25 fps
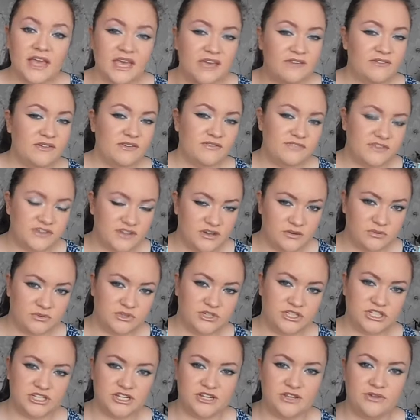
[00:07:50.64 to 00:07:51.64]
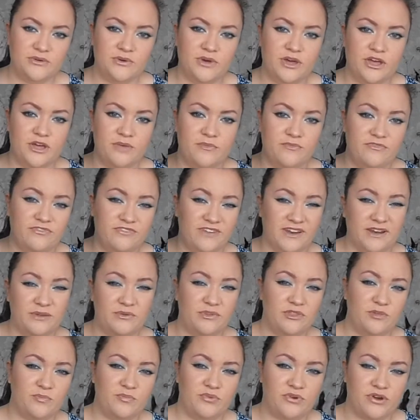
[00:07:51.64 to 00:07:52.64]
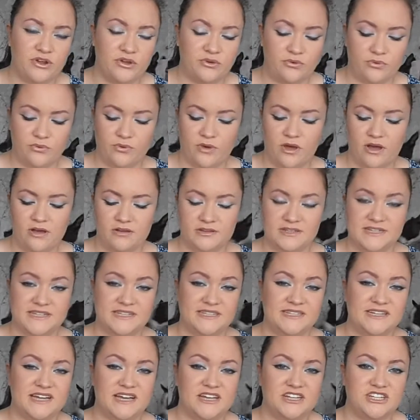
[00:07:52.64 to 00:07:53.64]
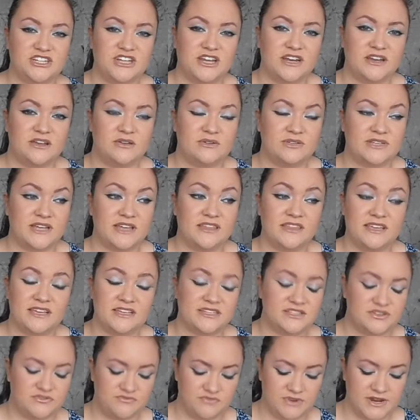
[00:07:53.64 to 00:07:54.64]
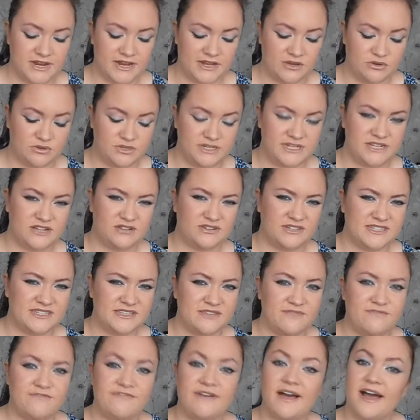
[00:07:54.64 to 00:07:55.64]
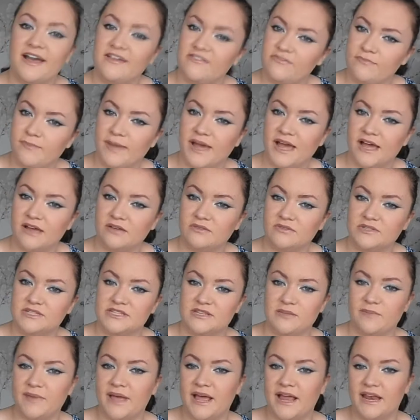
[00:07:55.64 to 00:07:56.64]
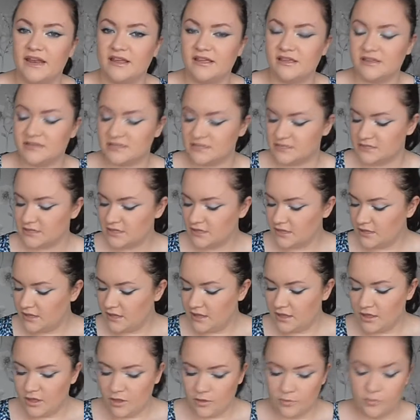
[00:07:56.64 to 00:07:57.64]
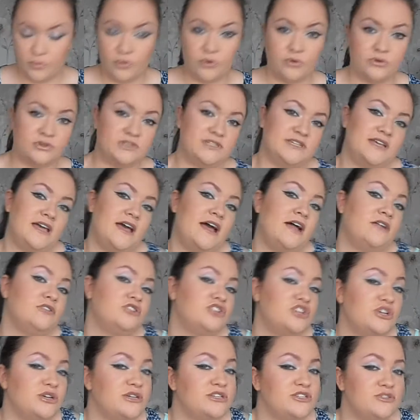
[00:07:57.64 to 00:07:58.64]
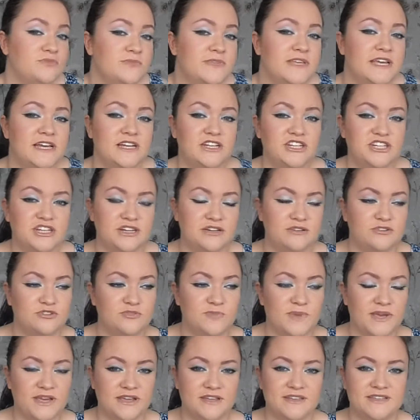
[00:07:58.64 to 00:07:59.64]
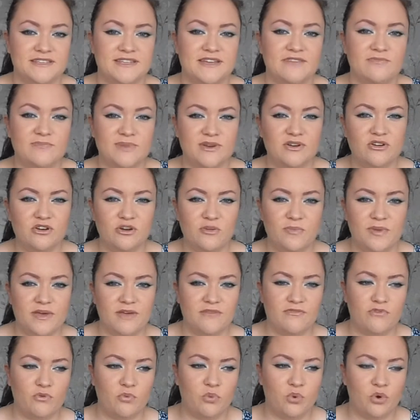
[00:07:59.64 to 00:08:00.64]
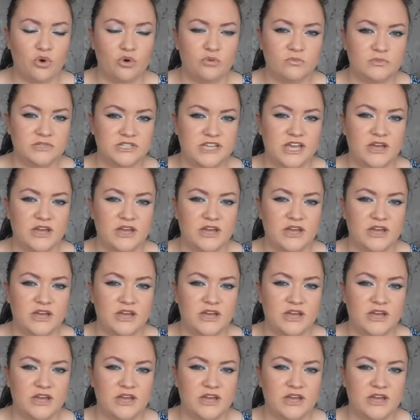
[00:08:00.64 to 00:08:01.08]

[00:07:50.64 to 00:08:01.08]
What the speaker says: even if you don't want to fill it with the Pro Artist eyeshadows, I think it's a really good deal because they're £5 the palette. But I'll show you some of the eyeshadows because I've been on a bit of a warm